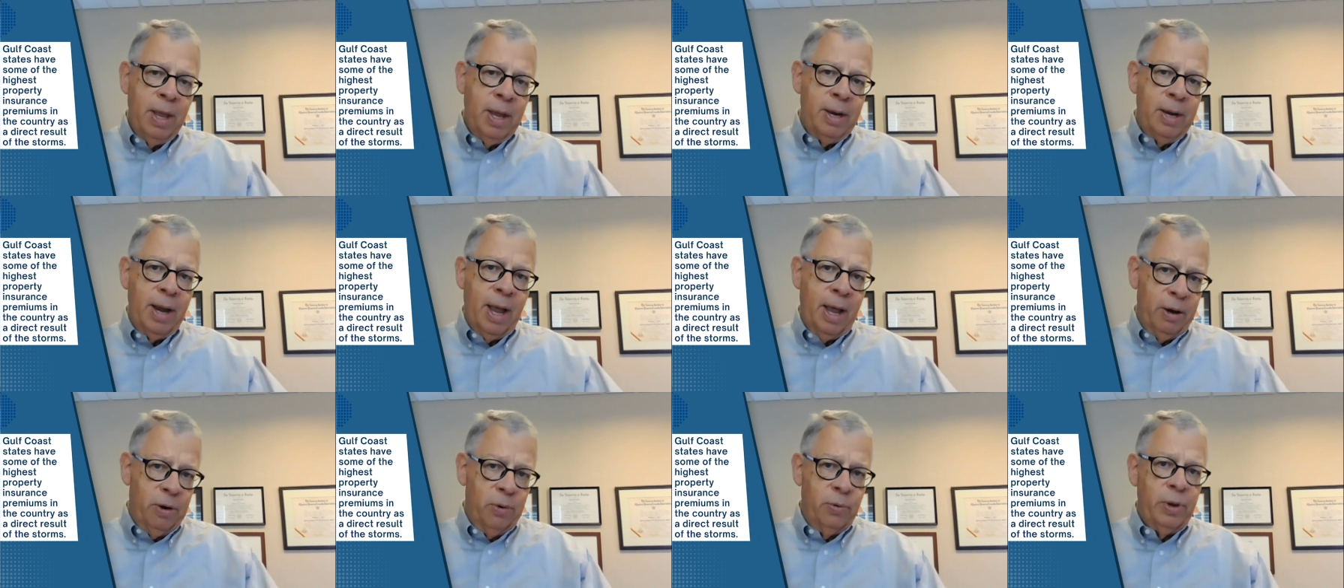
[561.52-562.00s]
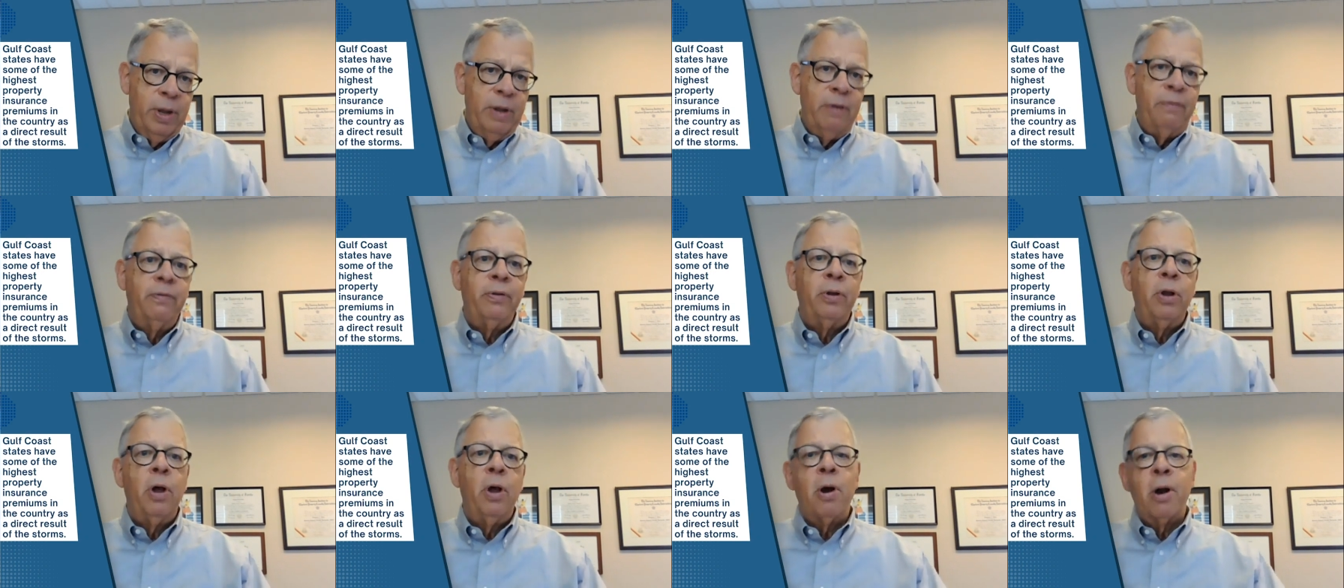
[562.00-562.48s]
not only
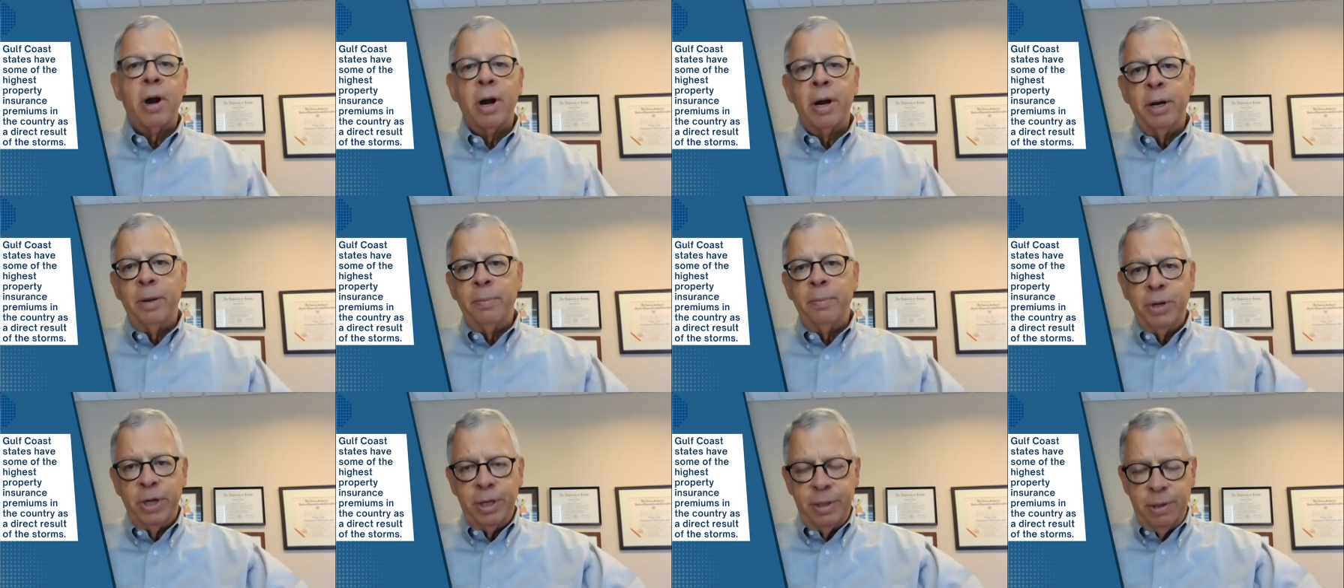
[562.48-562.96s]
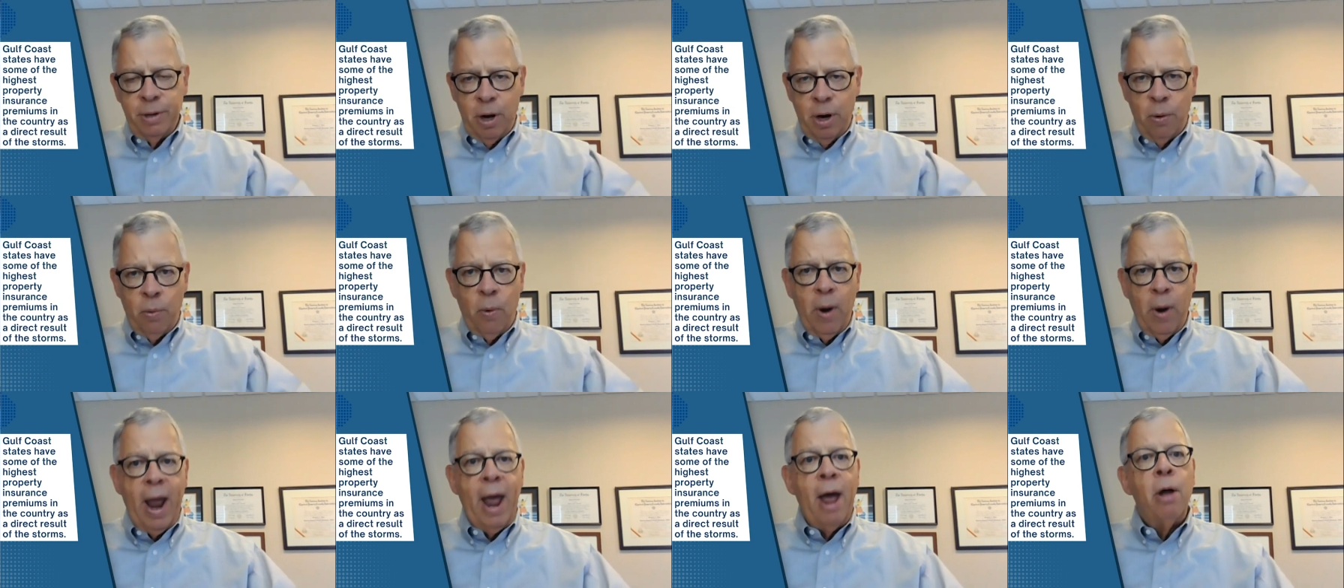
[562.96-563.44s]
Florida but
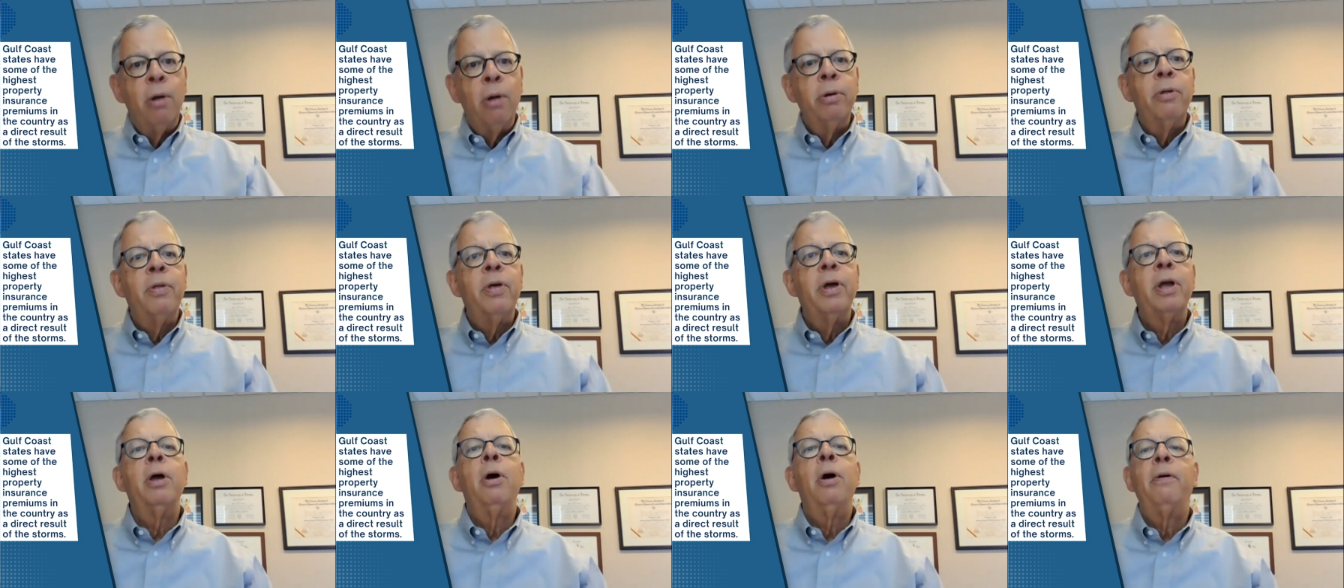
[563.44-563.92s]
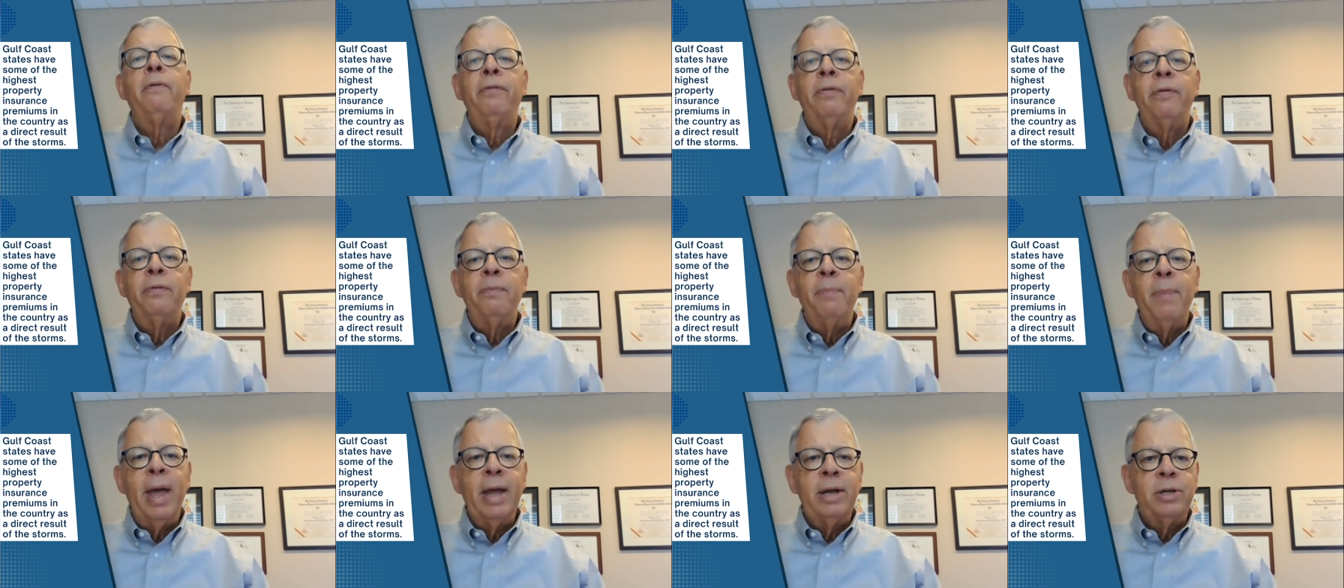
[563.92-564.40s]
around the Gulf
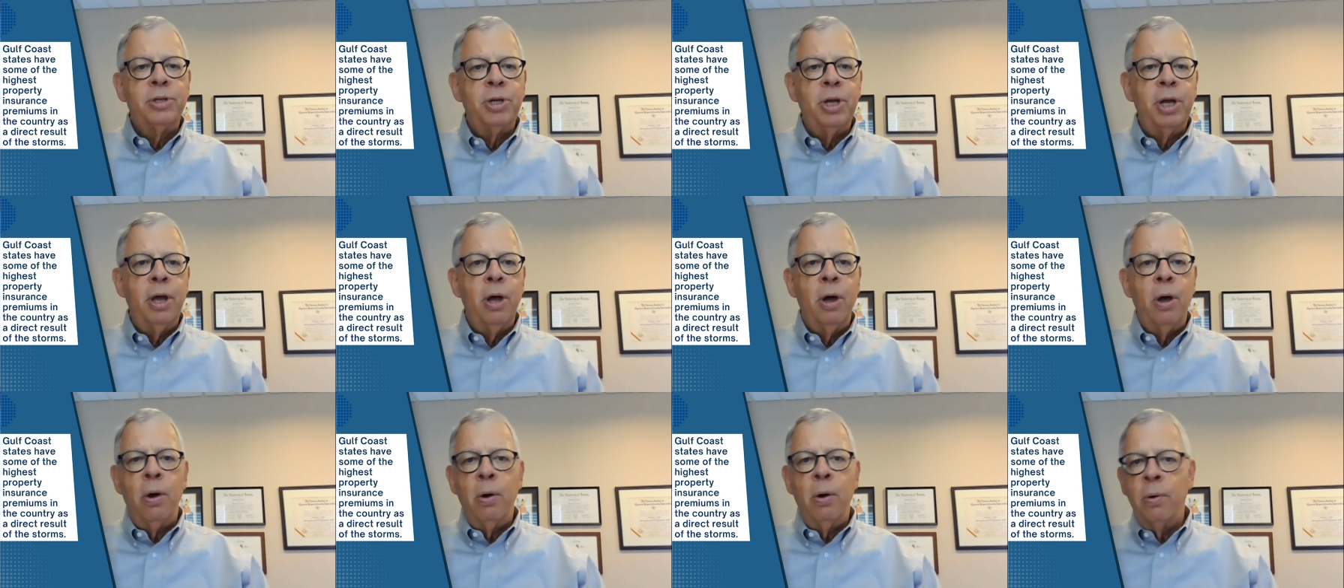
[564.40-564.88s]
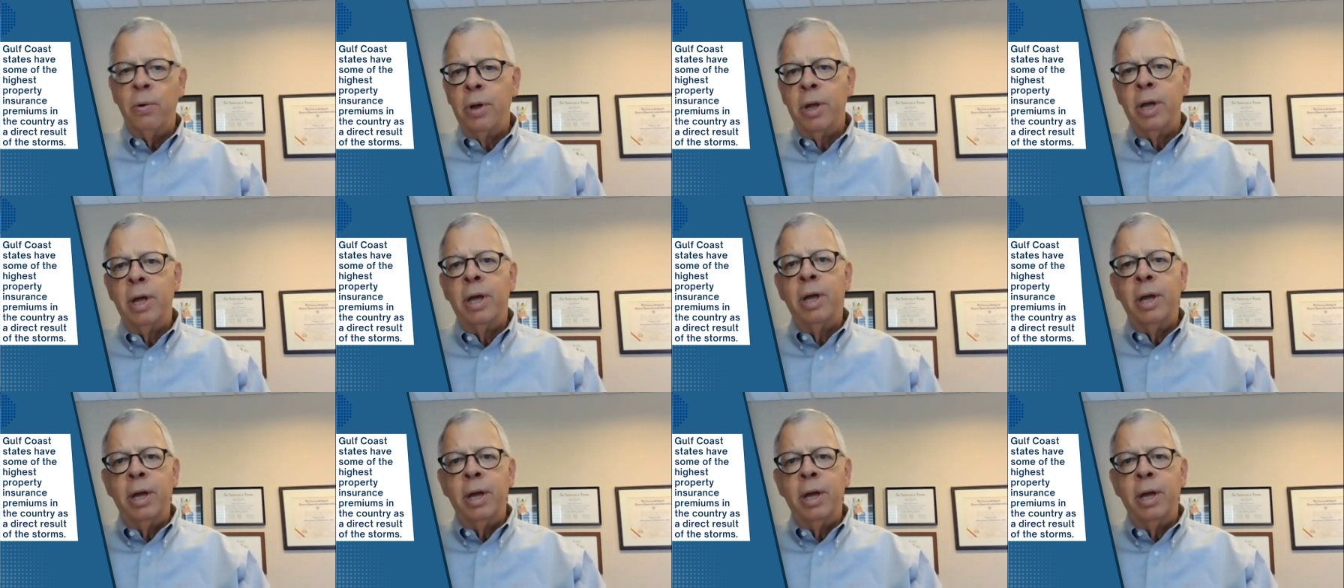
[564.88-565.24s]
of Mexico,